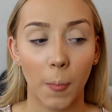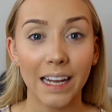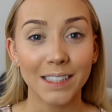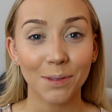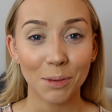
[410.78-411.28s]

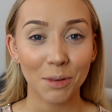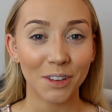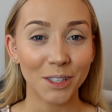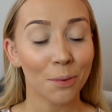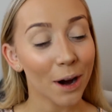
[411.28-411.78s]
Next I'm going to
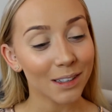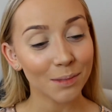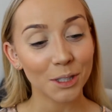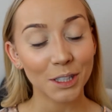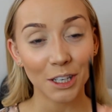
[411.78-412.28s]
move on to brows.
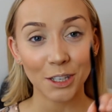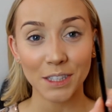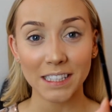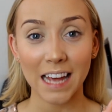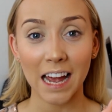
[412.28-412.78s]
I'm just going to
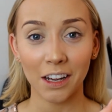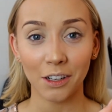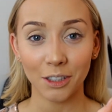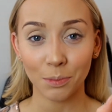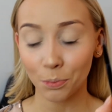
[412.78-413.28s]
use this angled